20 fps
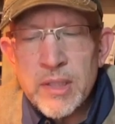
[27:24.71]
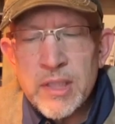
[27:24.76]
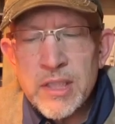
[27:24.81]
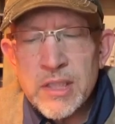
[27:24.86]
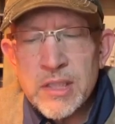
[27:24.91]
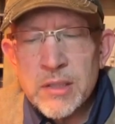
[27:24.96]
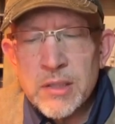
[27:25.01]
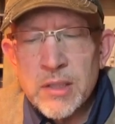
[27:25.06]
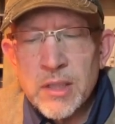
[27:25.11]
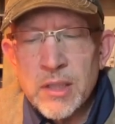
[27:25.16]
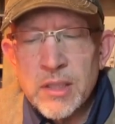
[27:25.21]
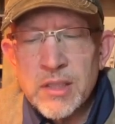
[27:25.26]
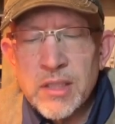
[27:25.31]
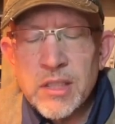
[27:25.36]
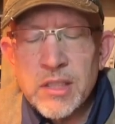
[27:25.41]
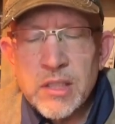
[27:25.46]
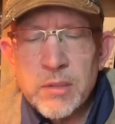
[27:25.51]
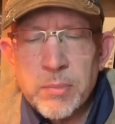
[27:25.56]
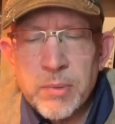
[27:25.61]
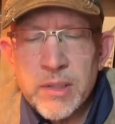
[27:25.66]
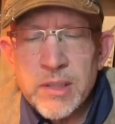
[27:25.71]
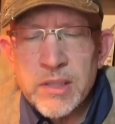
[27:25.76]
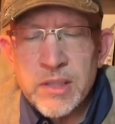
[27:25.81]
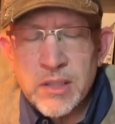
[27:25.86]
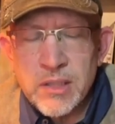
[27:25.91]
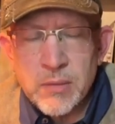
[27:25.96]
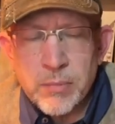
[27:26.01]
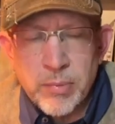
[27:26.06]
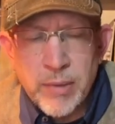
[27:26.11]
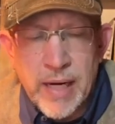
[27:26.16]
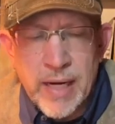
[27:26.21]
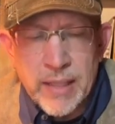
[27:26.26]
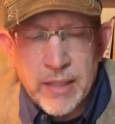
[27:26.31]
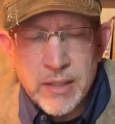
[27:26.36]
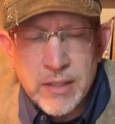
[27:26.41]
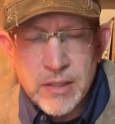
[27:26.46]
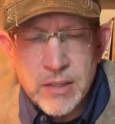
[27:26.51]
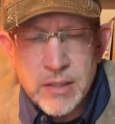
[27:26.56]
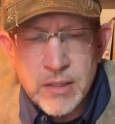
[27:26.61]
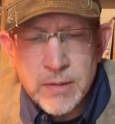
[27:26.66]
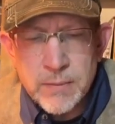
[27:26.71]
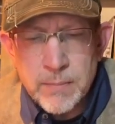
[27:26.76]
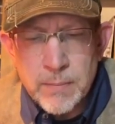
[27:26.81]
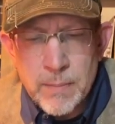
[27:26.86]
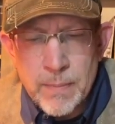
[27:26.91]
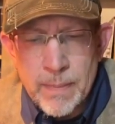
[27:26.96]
these disciplines into practice,